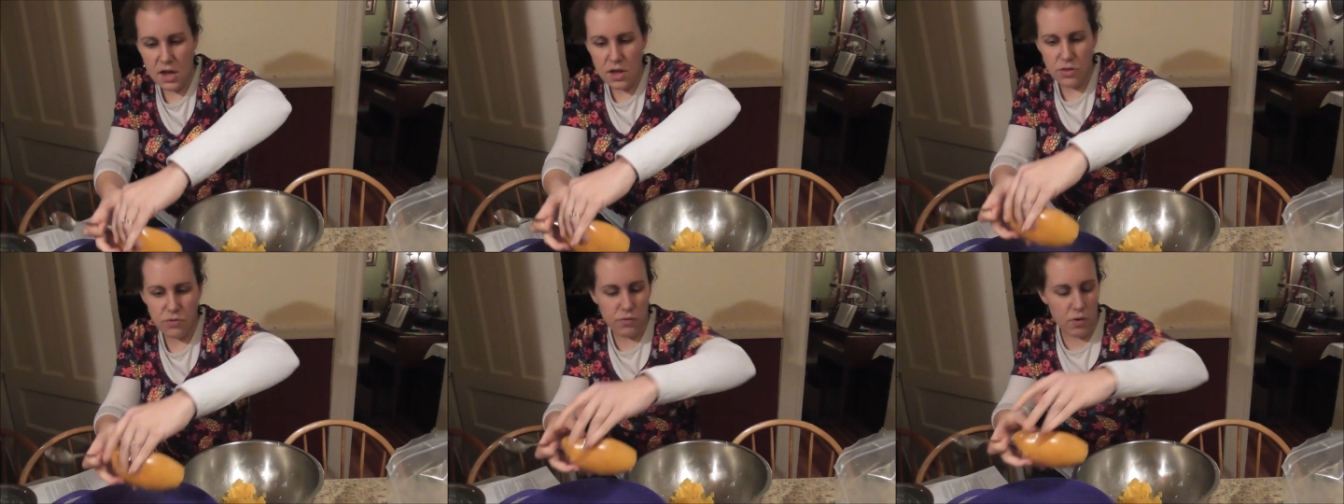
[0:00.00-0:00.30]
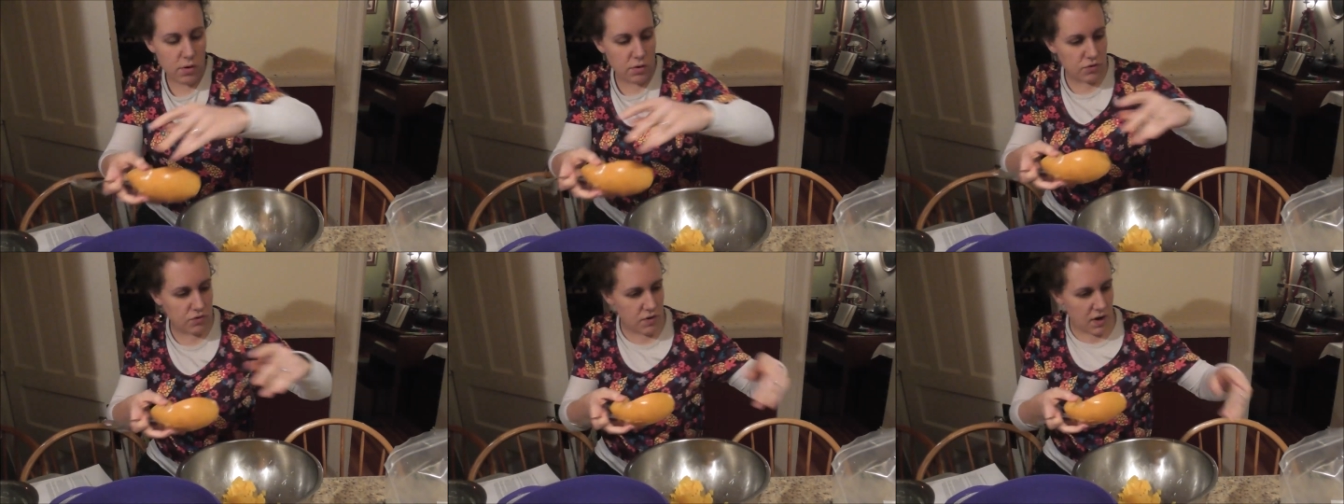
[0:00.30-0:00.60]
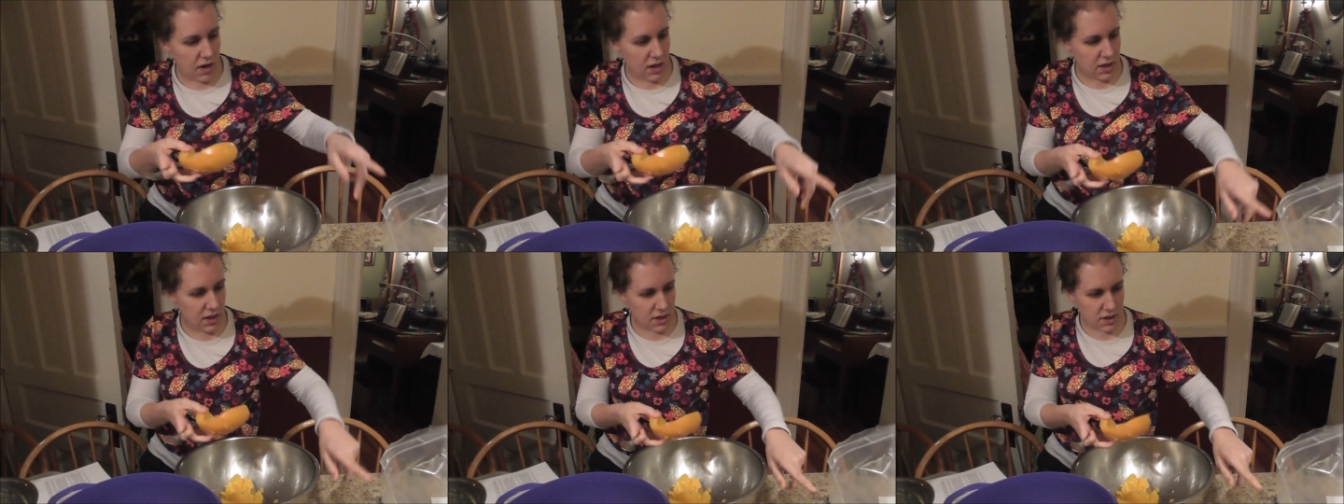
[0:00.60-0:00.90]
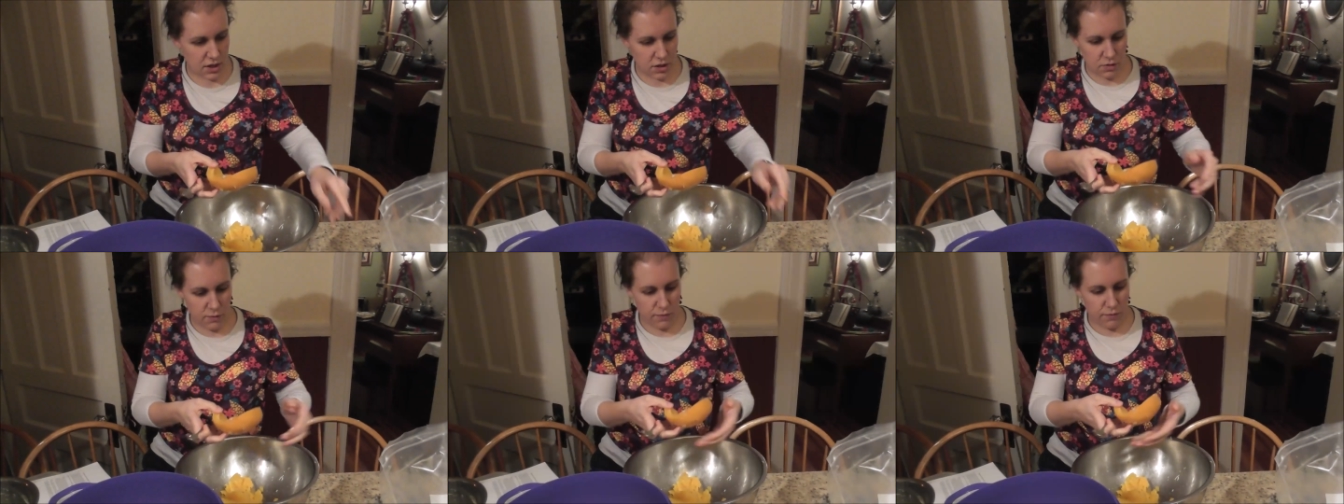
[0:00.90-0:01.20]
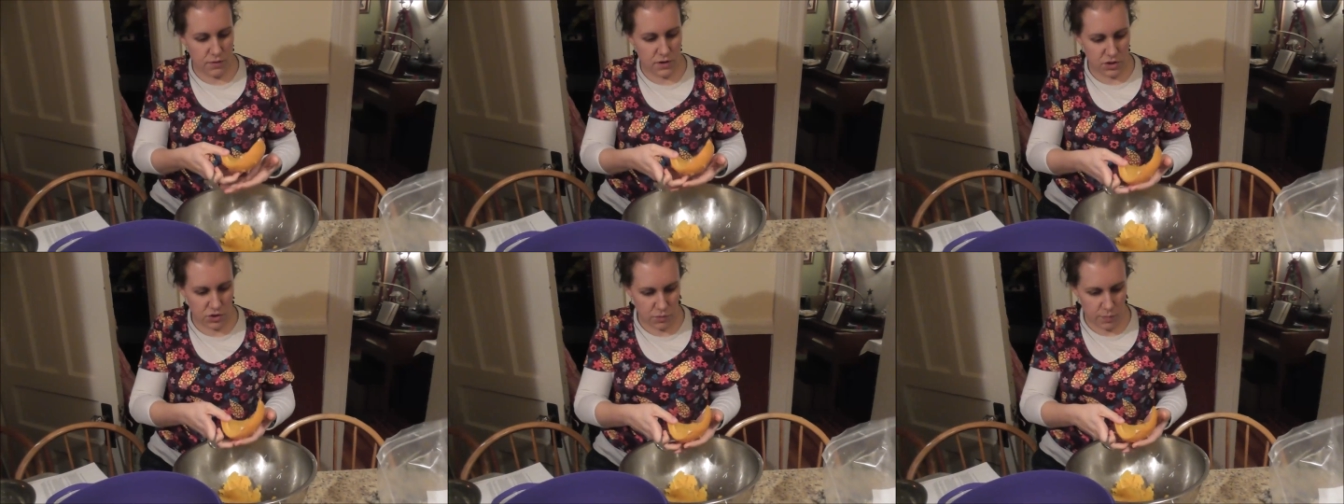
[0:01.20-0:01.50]
throw it directly into the
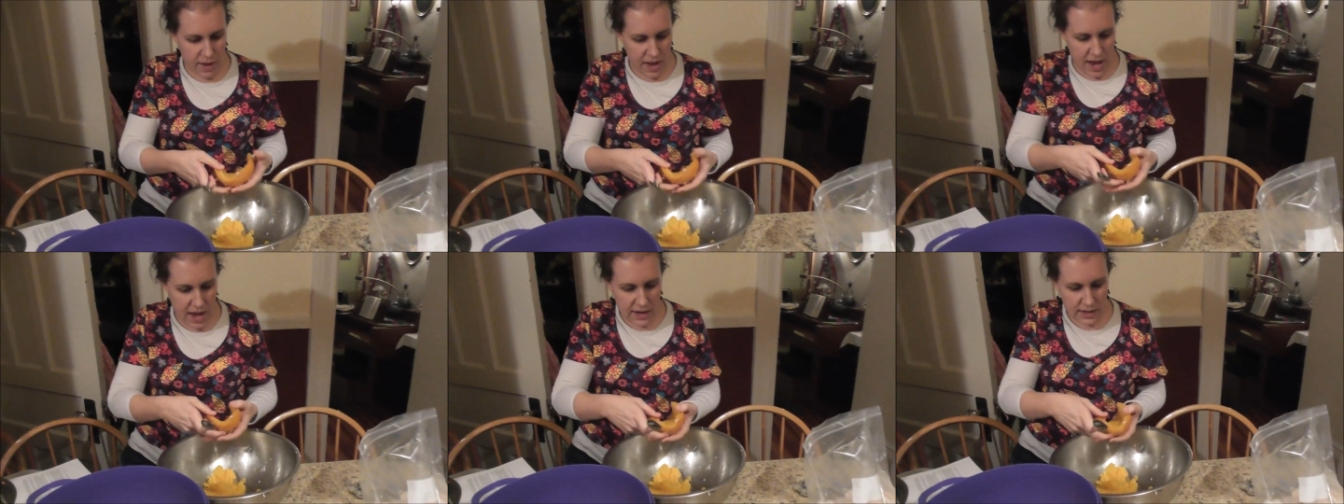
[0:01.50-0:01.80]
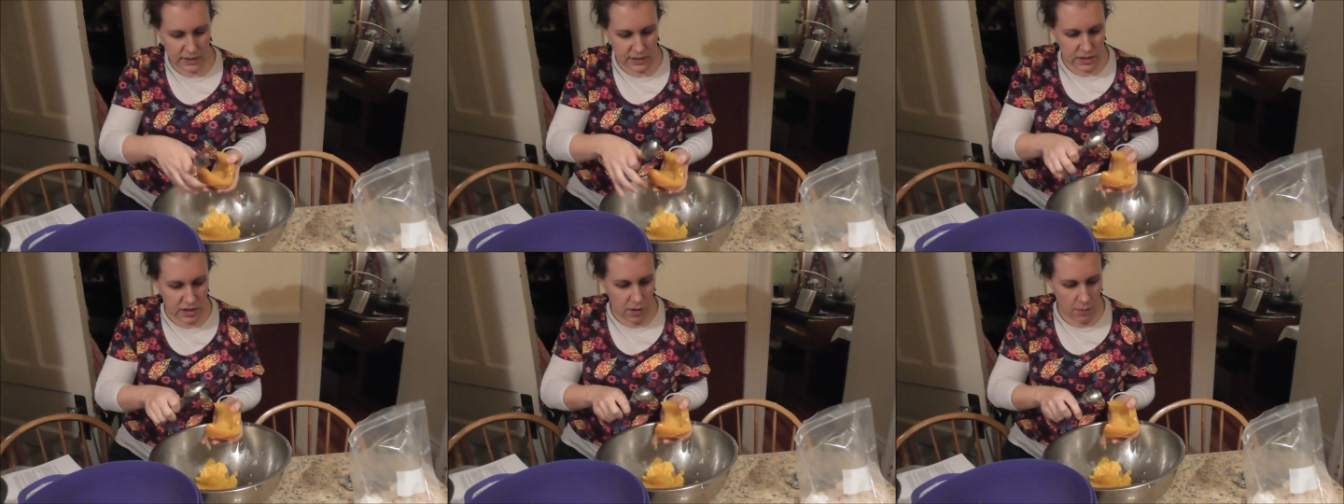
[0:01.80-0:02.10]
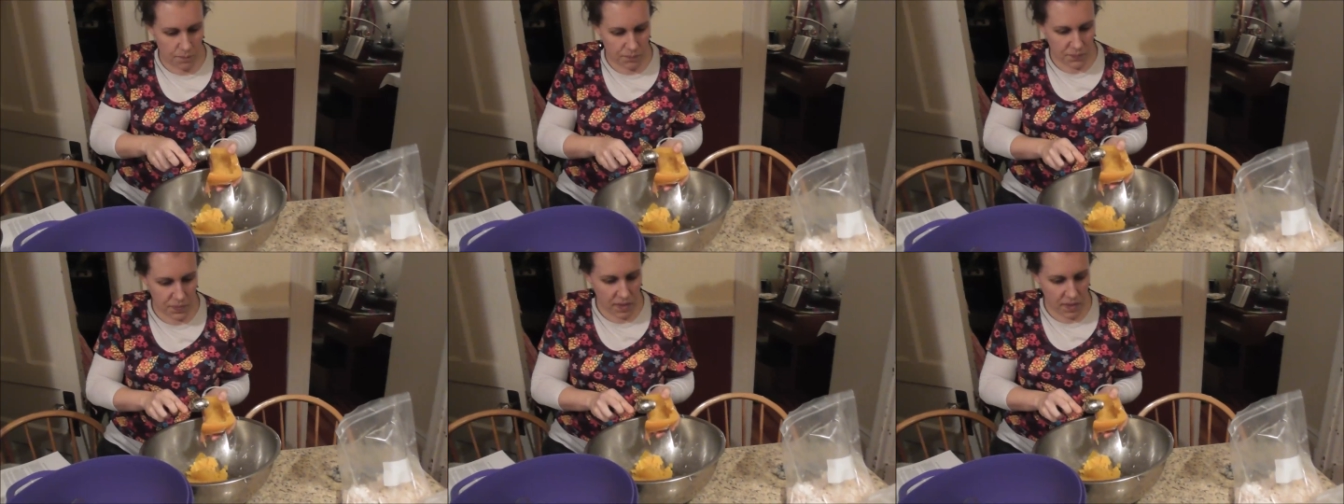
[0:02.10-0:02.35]
freezer bags,